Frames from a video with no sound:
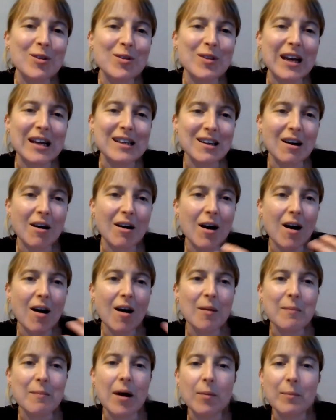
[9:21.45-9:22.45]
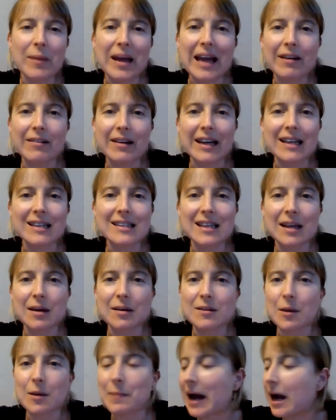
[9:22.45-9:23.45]
things that I'm hearing is
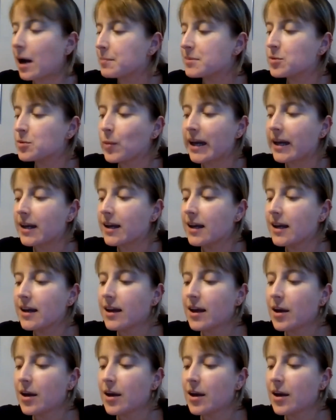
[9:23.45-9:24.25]
that perhaps we're